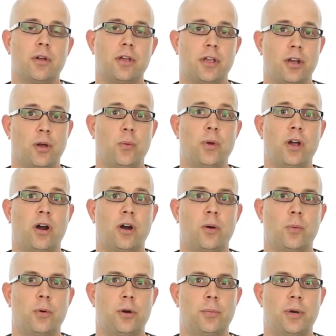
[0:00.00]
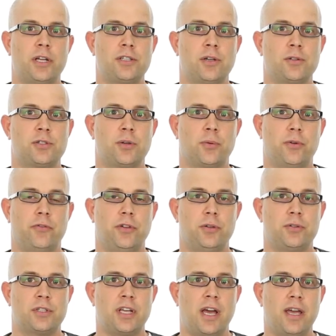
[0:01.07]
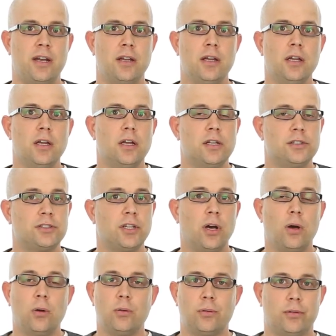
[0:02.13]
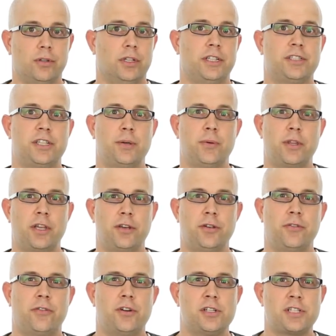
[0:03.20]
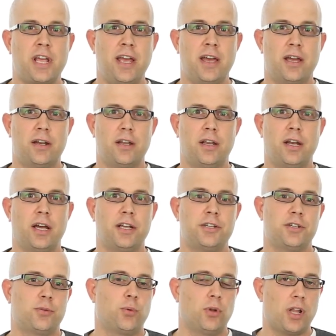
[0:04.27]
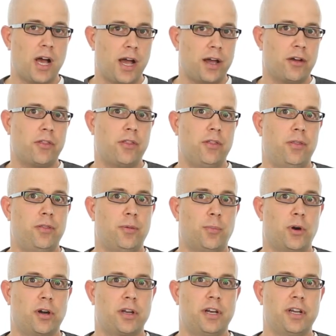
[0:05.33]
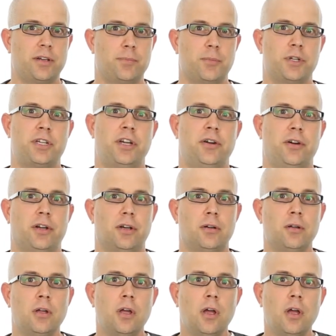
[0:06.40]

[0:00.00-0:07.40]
You know, we are a WordPress hosting review site, so let's see what they do firsthand and not just rely on the marketing material.